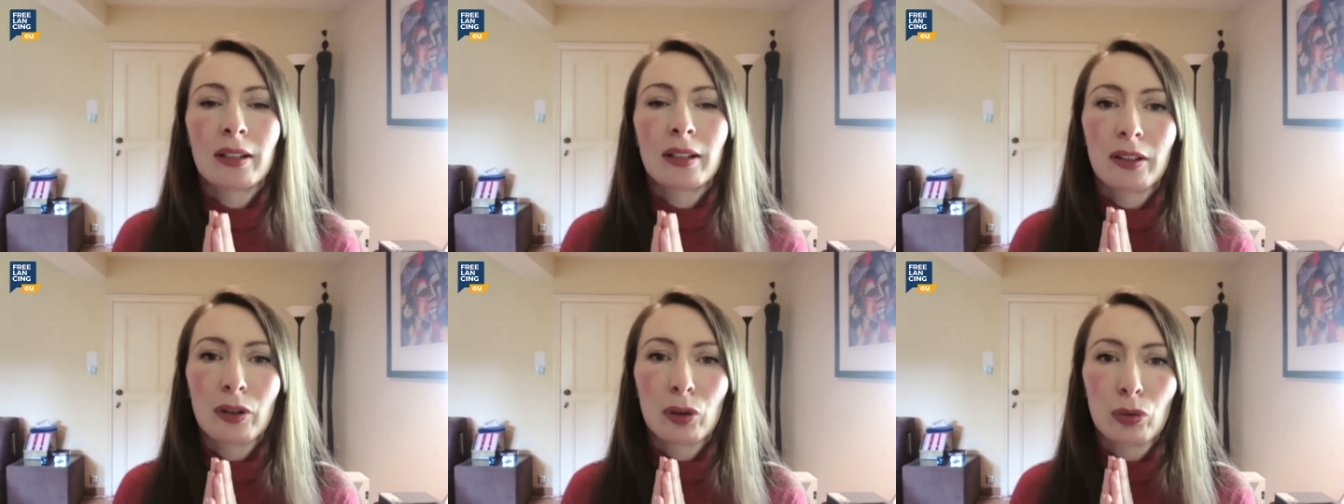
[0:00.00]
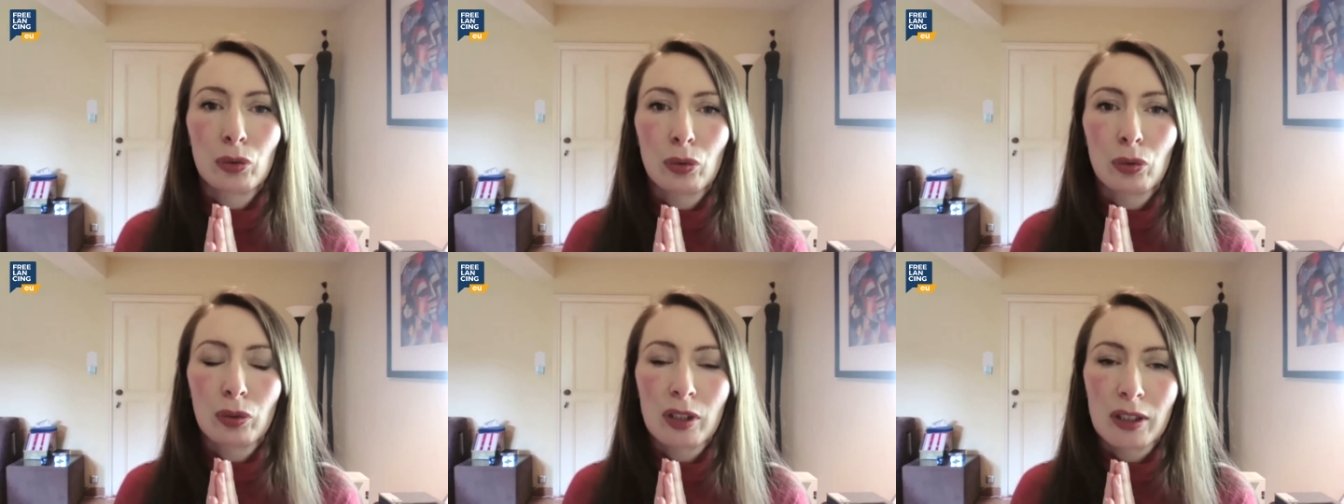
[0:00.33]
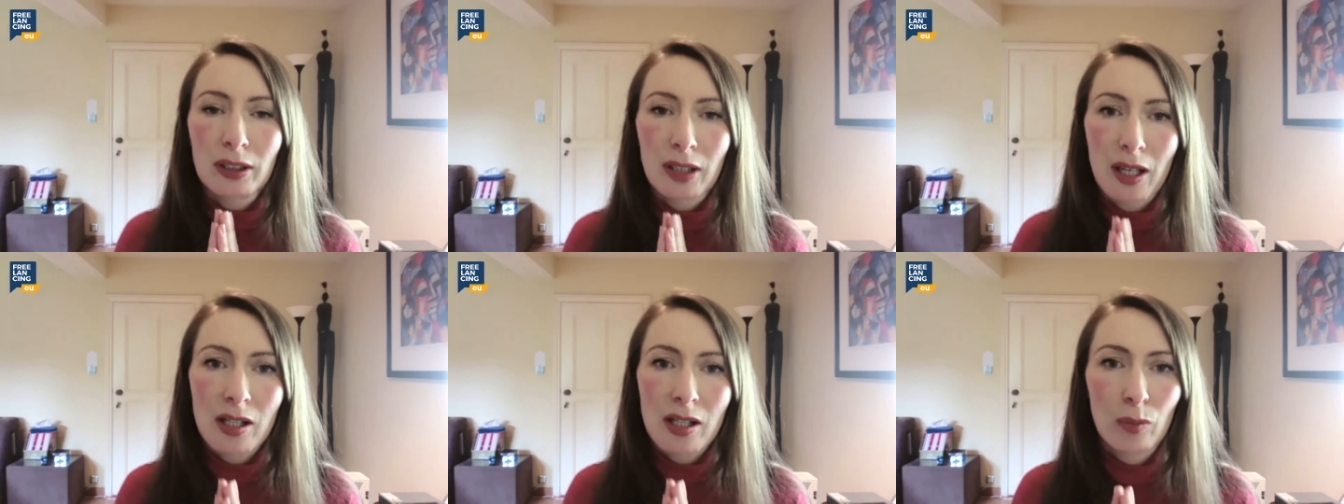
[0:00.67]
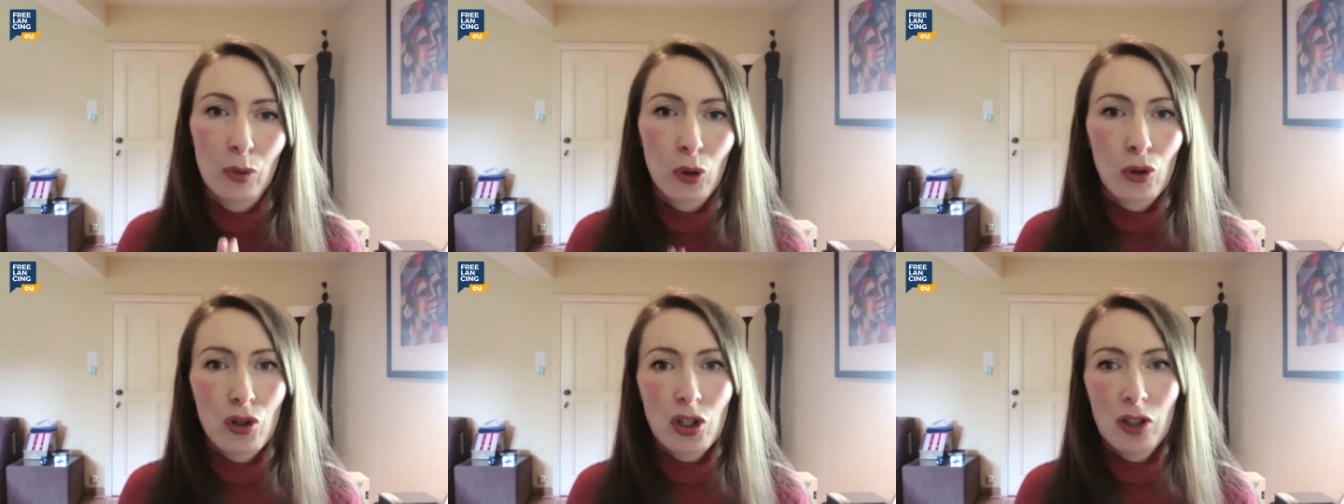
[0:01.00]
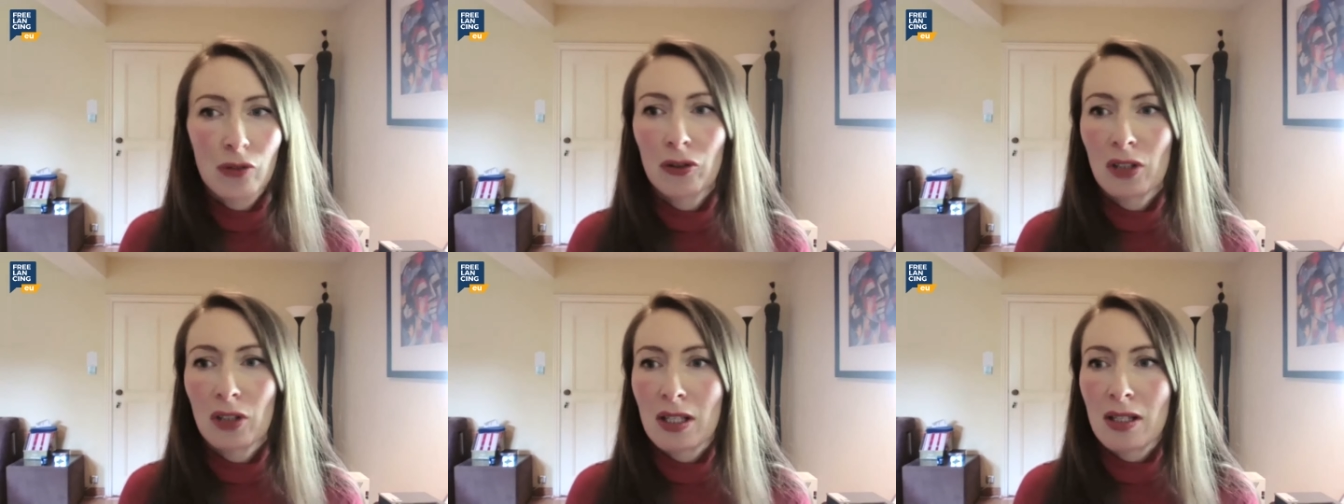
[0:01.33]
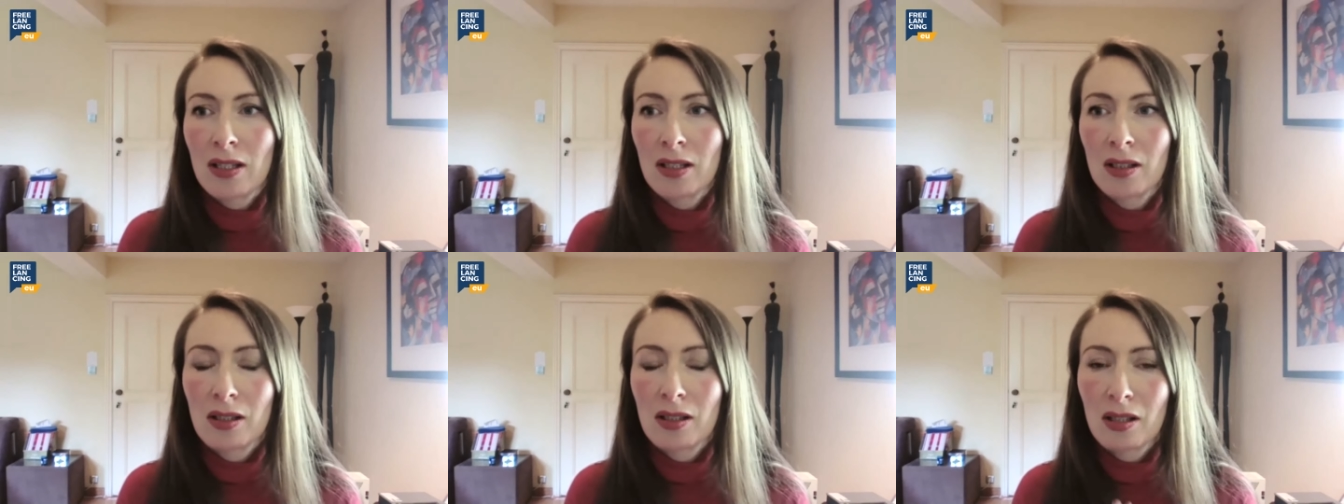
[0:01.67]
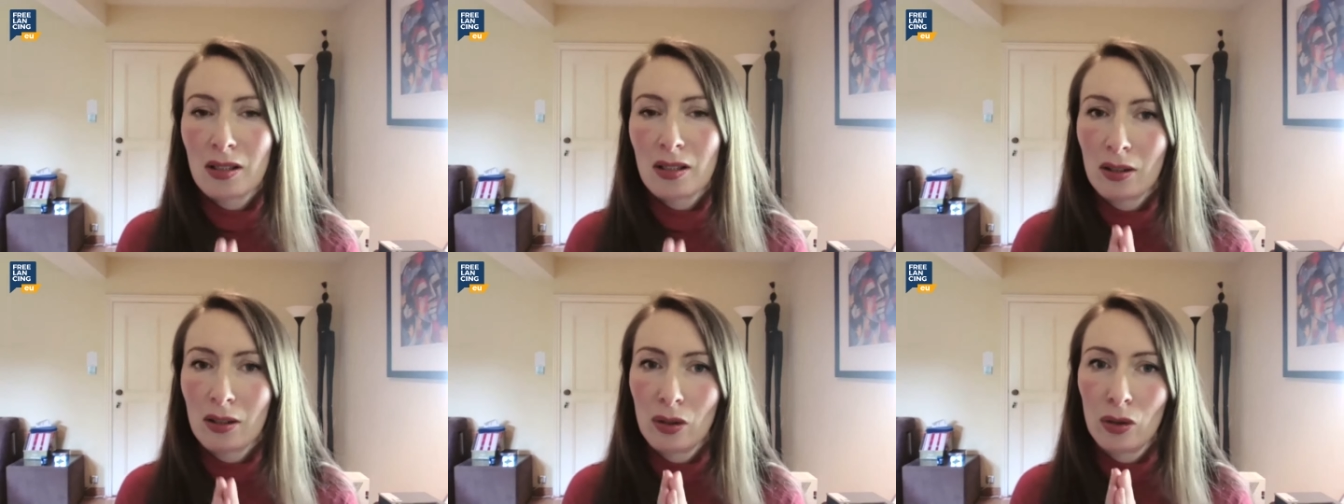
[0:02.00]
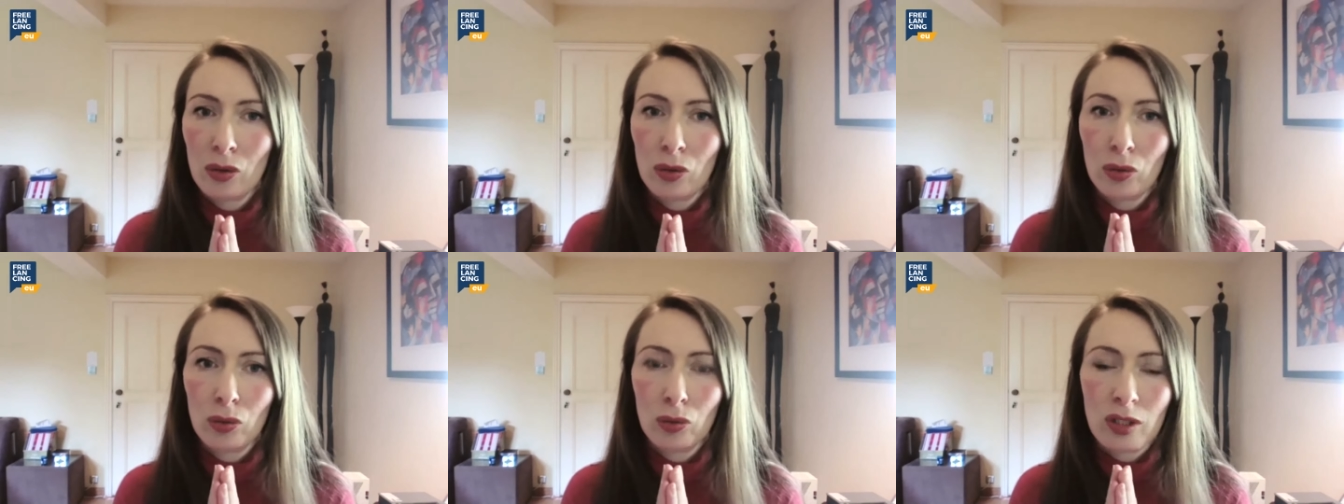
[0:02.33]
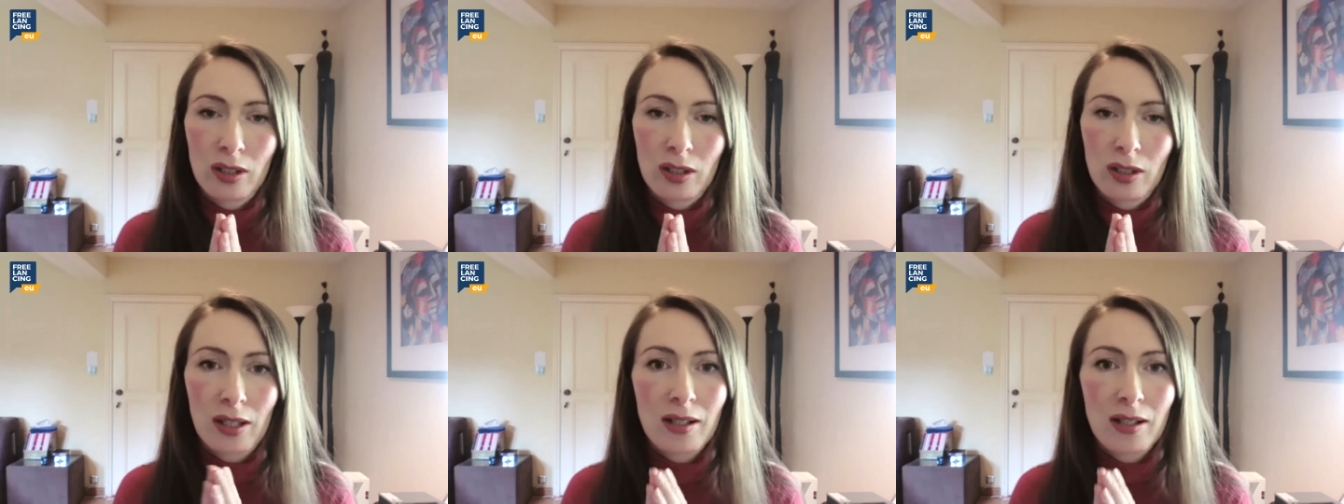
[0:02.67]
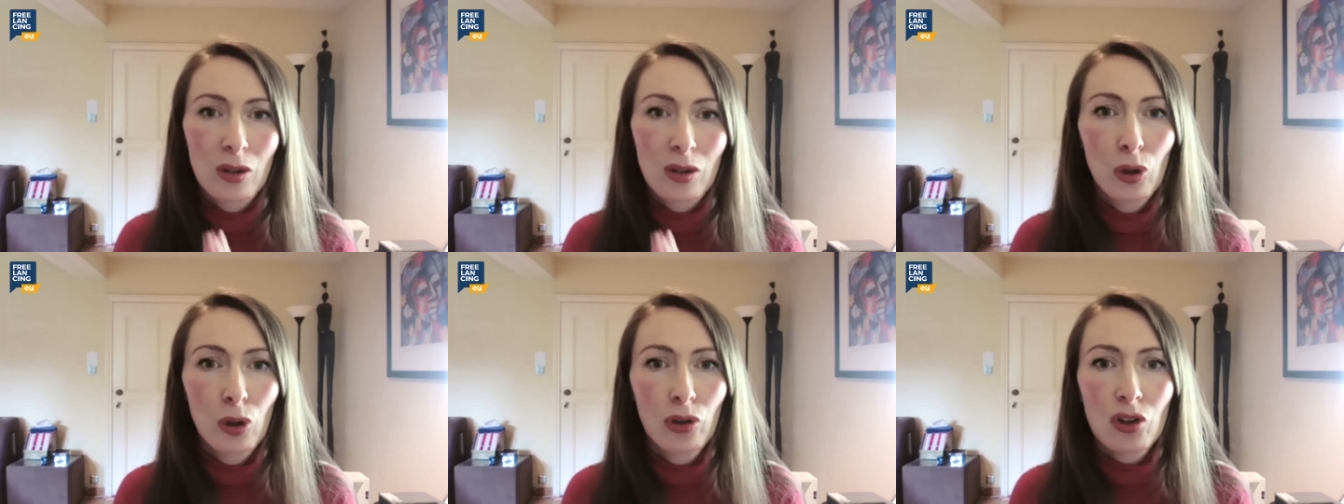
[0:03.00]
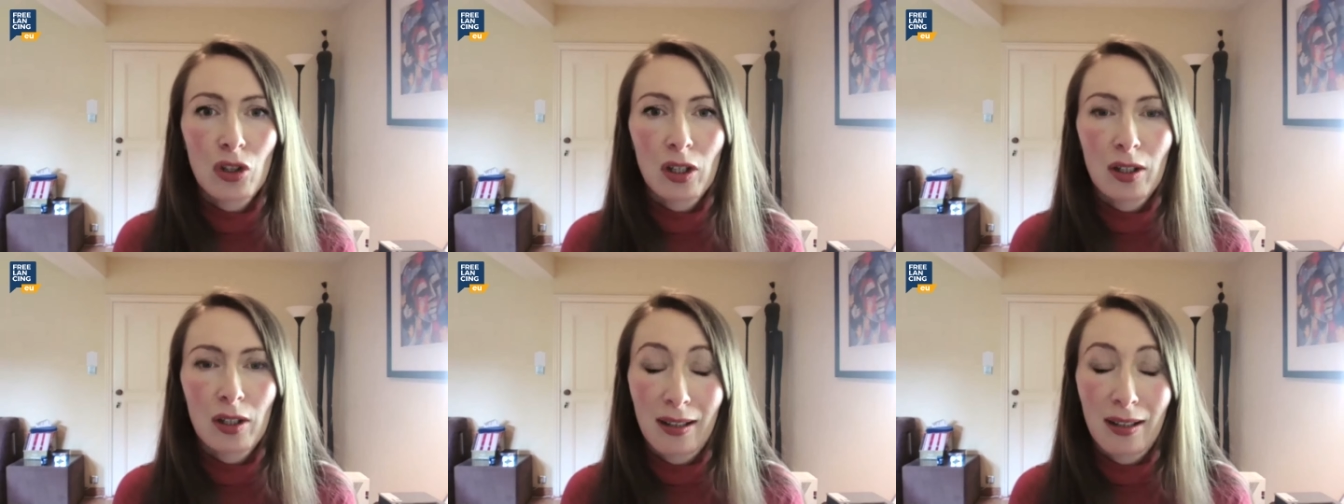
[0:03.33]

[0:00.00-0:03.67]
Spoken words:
you discuss the project, for instance, you discuss the contract,